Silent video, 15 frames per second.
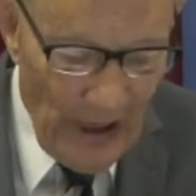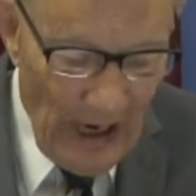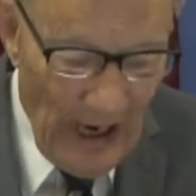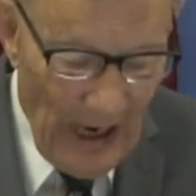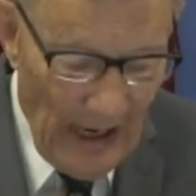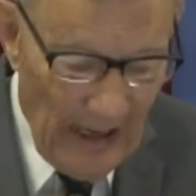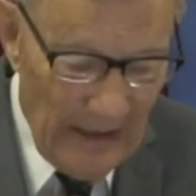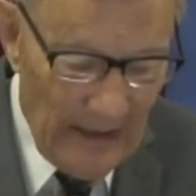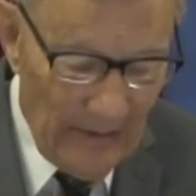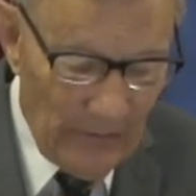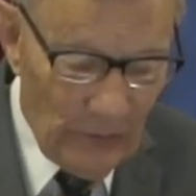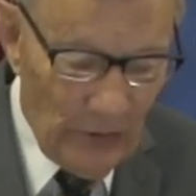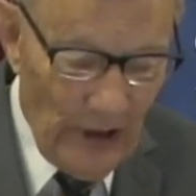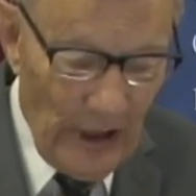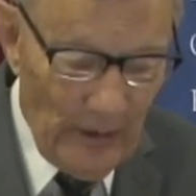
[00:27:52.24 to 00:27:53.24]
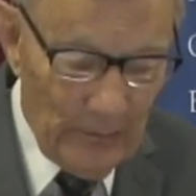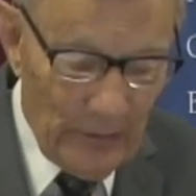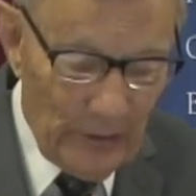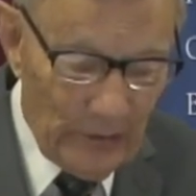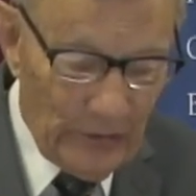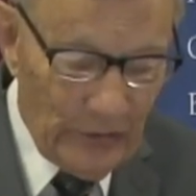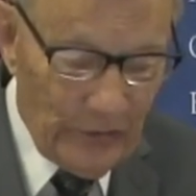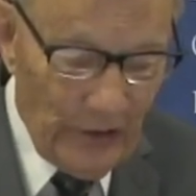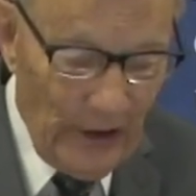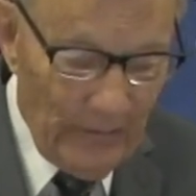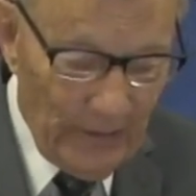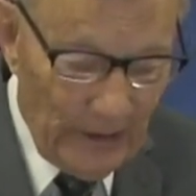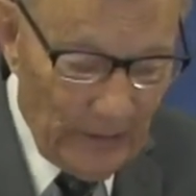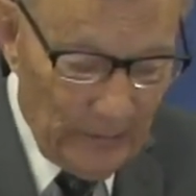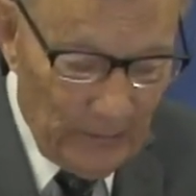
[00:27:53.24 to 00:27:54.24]
9 of chapter
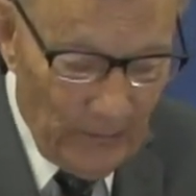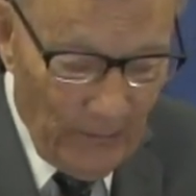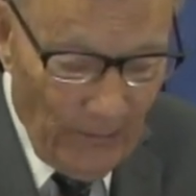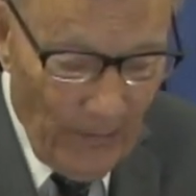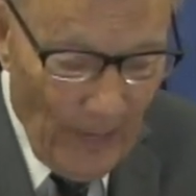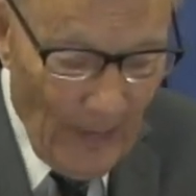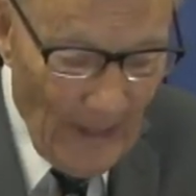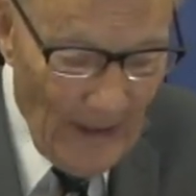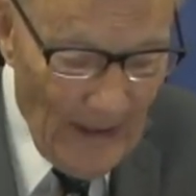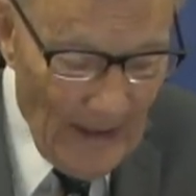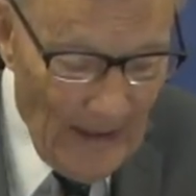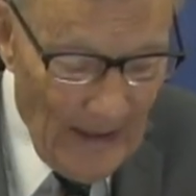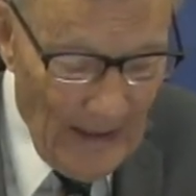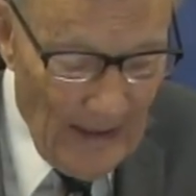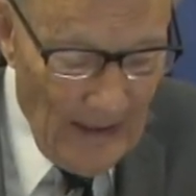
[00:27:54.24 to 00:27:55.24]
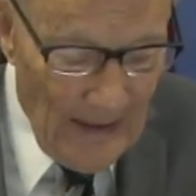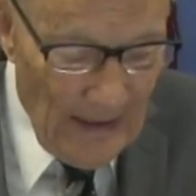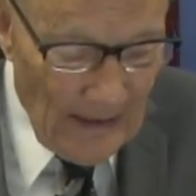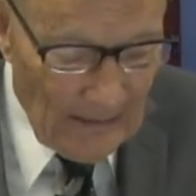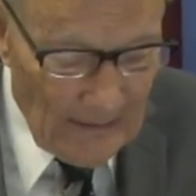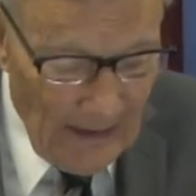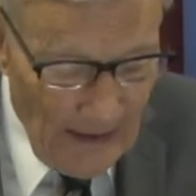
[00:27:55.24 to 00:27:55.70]
7. A